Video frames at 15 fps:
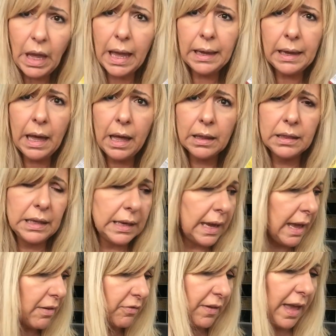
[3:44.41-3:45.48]
I got
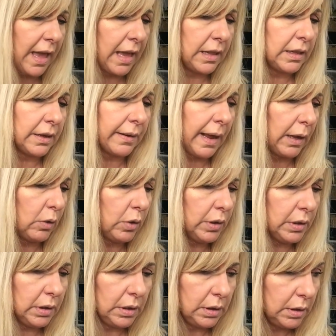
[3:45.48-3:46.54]
decaf and the regular.